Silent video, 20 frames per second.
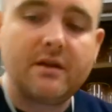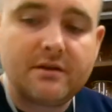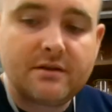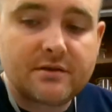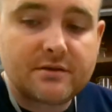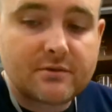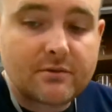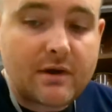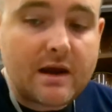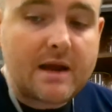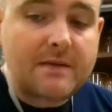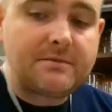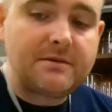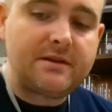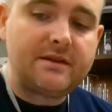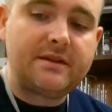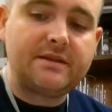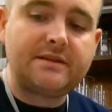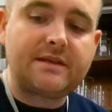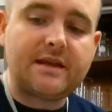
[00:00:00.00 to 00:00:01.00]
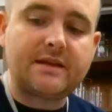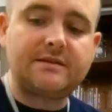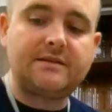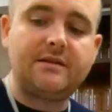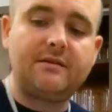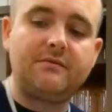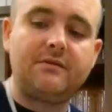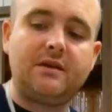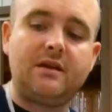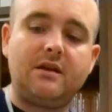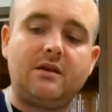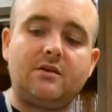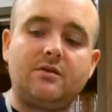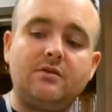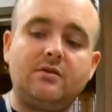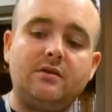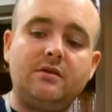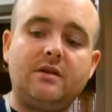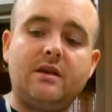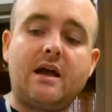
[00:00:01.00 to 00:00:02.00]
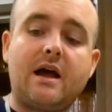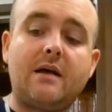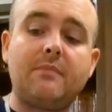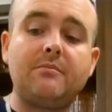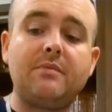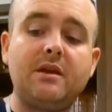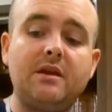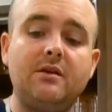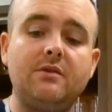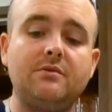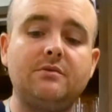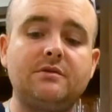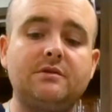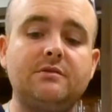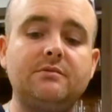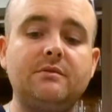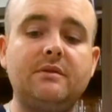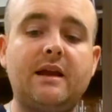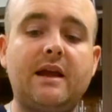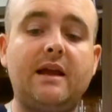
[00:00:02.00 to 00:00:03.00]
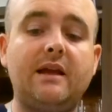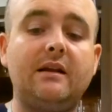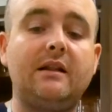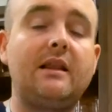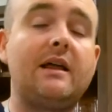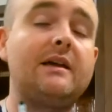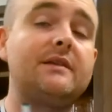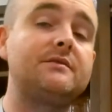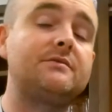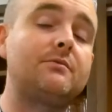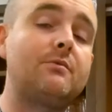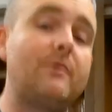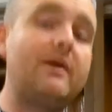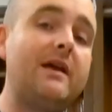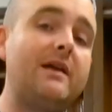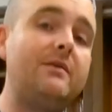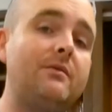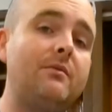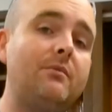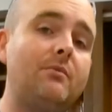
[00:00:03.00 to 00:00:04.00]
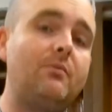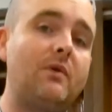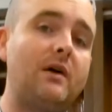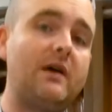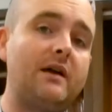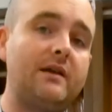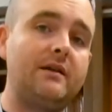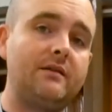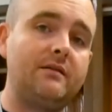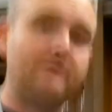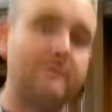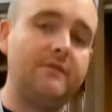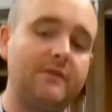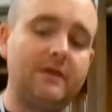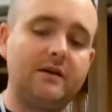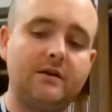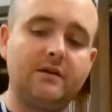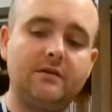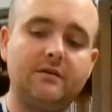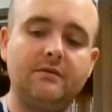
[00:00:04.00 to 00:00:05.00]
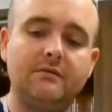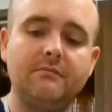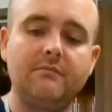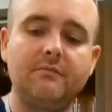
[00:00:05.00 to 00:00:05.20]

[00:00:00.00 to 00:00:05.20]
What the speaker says: described in this activity could not be used to analyze red wine vinegar,